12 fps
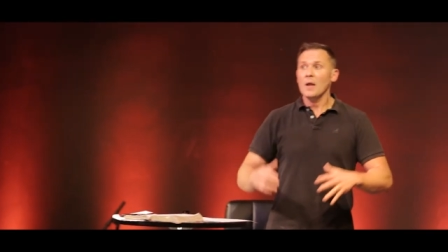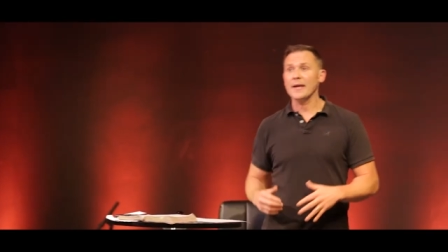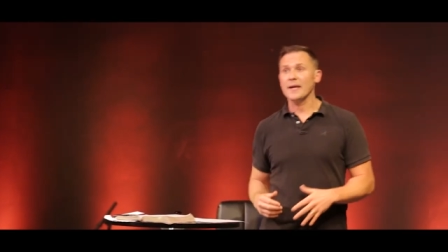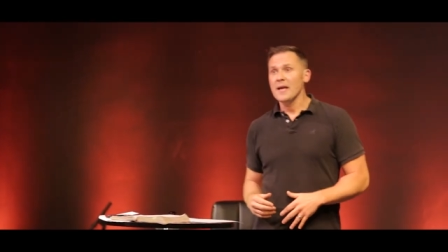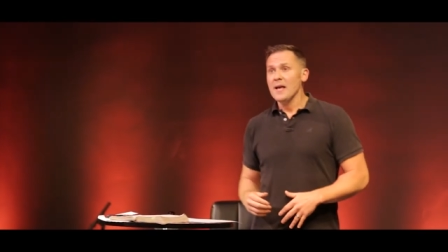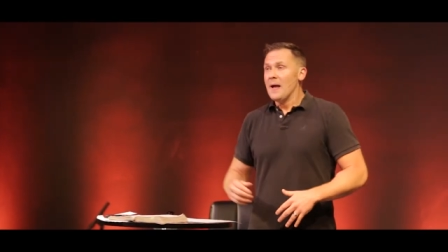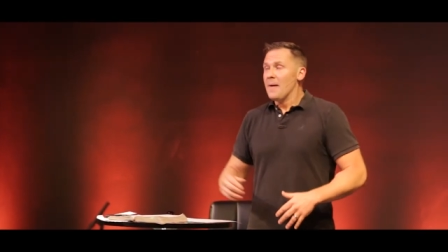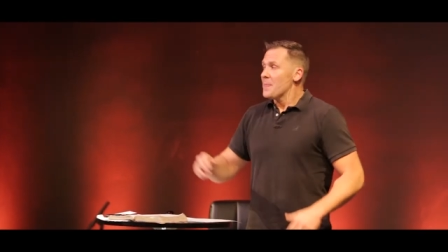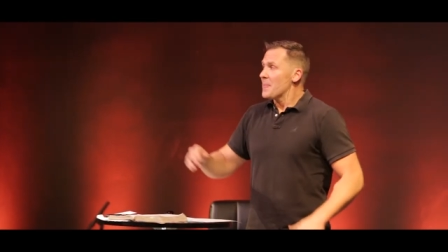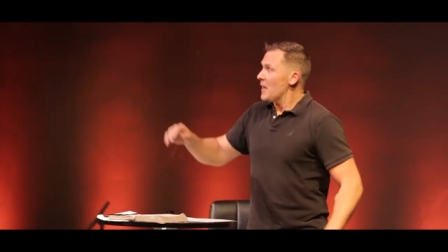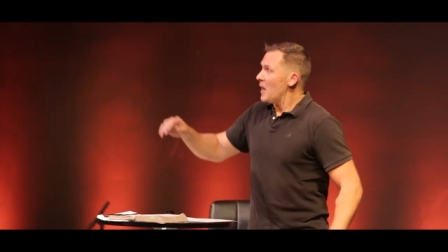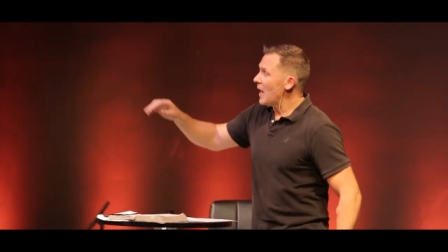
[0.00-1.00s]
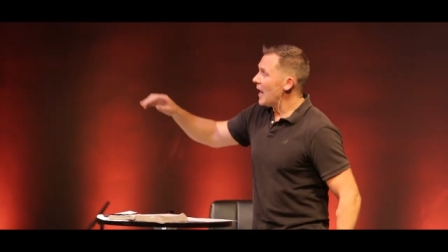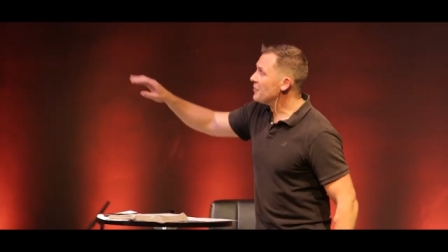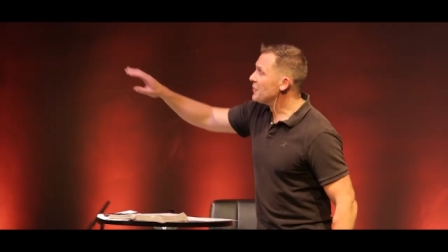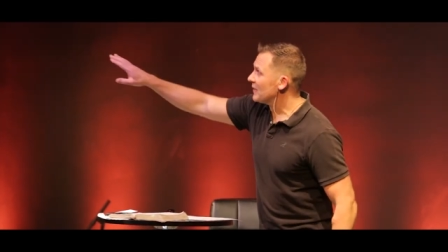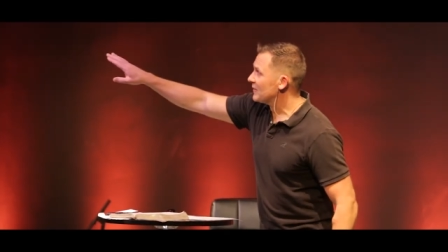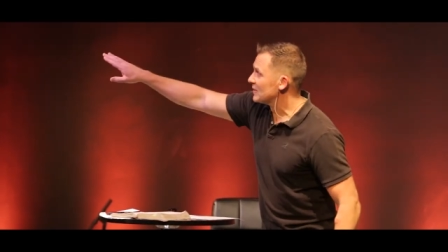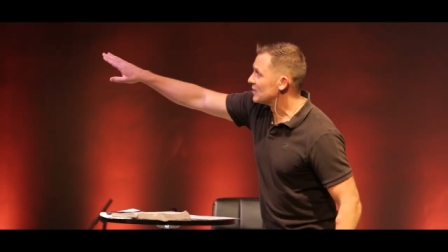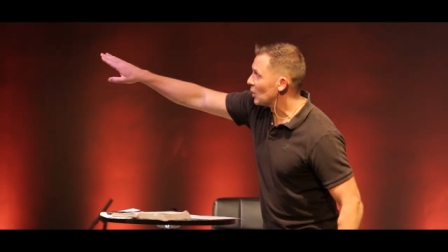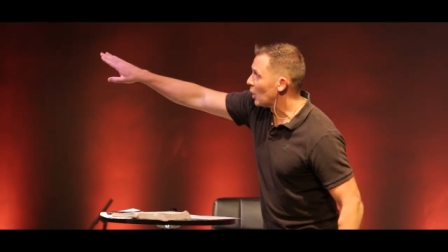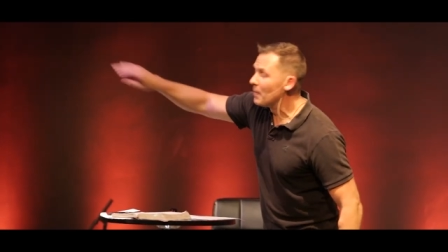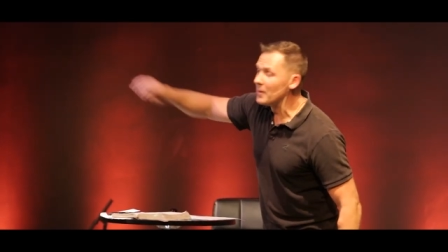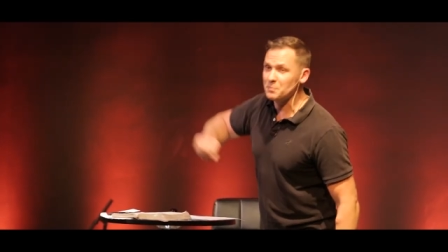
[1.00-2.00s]
Like, I think this can
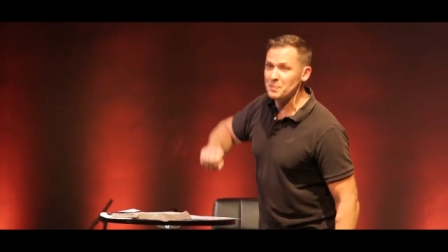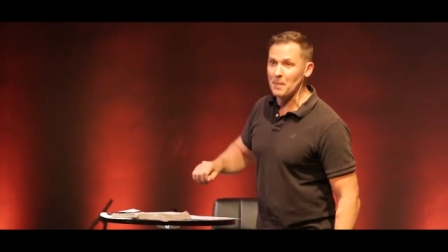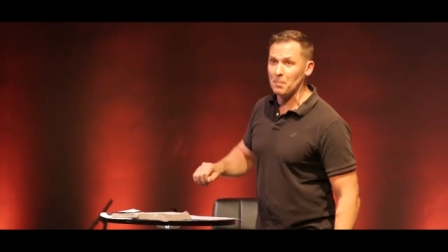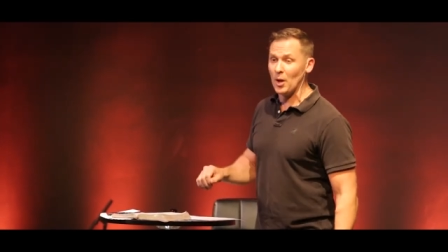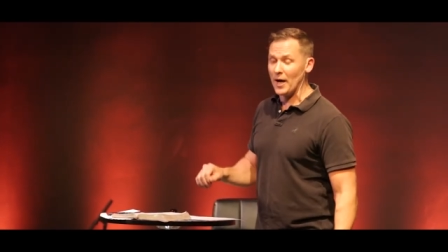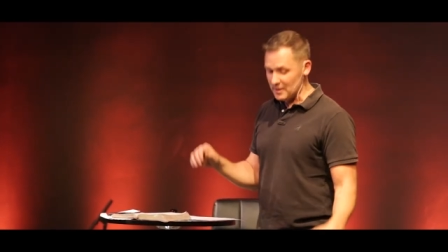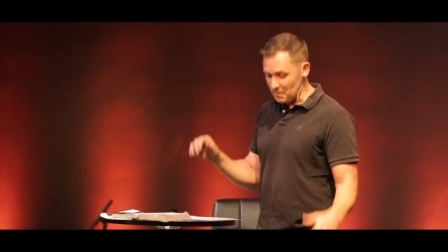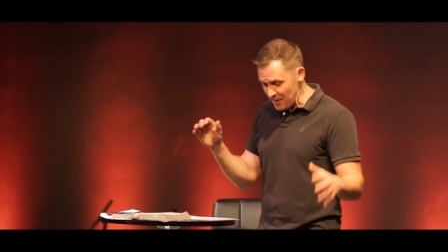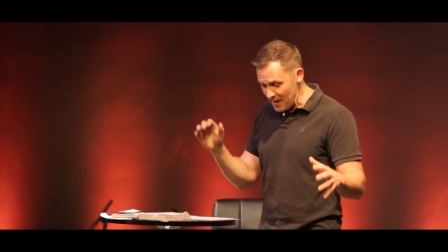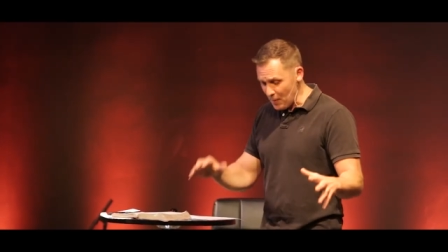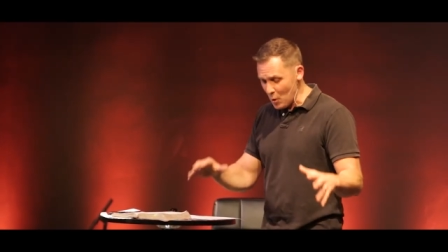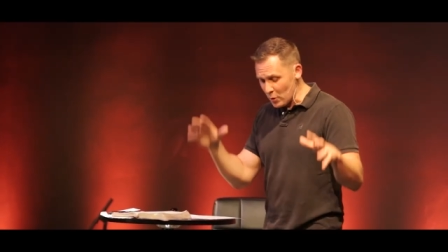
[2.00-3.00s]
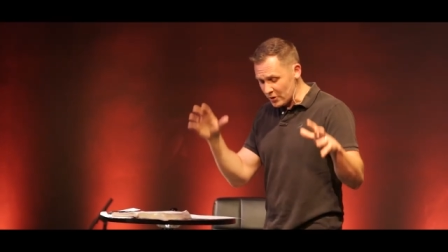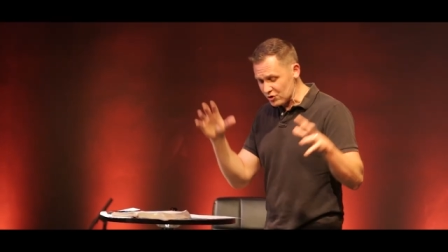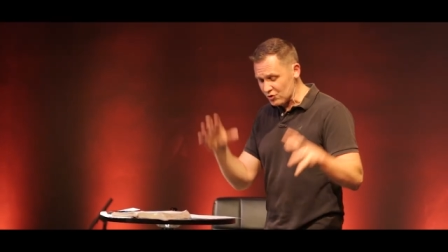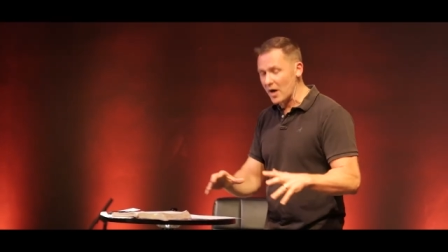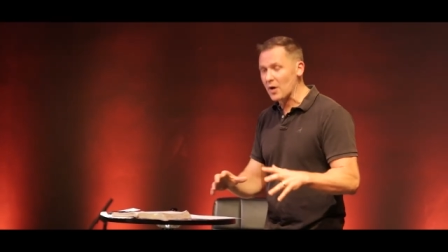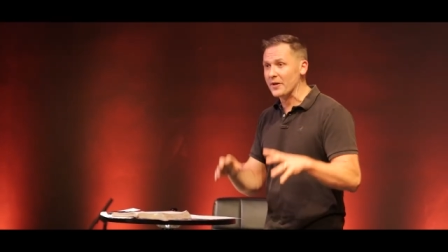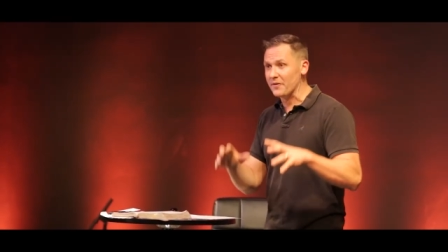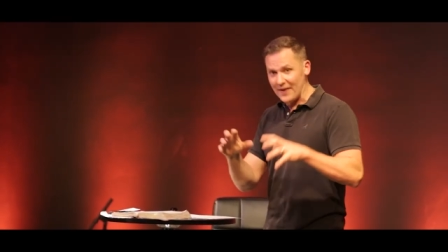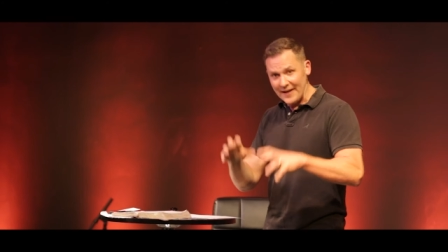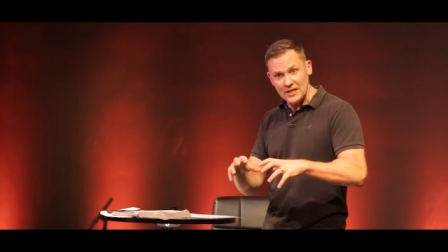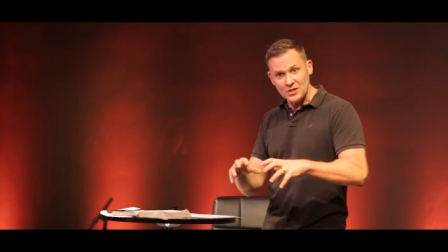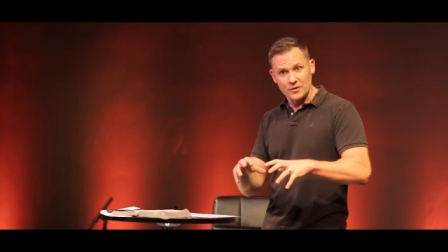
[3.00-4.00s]
almost be applied to people who are struggling
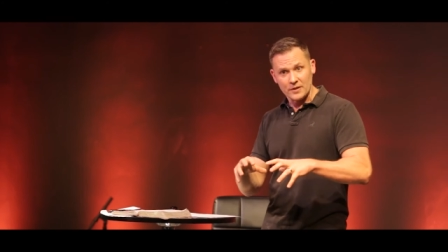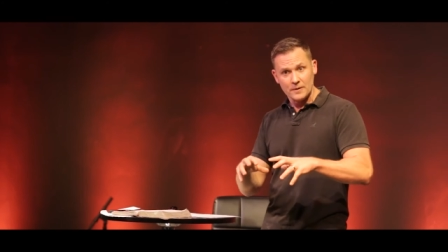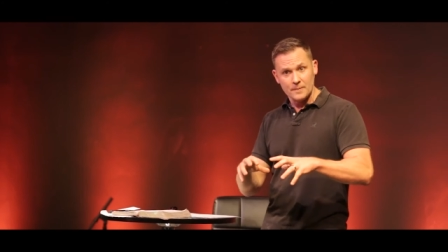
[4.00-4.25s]
financially.